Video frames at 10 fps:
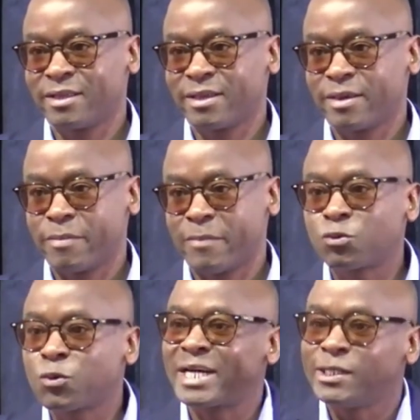But we
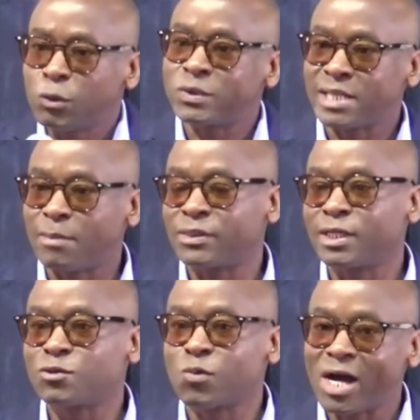can do something to
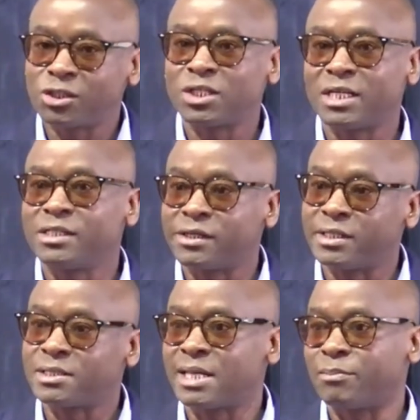actually increase
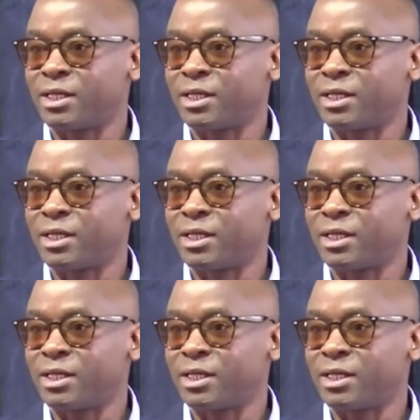that money.